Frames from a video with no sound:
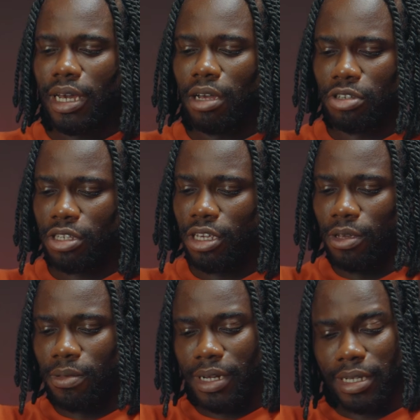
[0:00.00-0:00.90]
I'll see
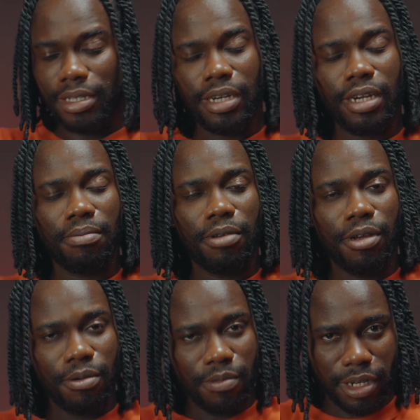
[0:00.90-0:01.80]
you the next time
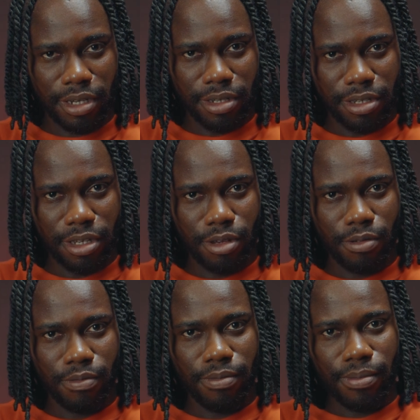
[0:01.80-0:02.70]
when I can see you.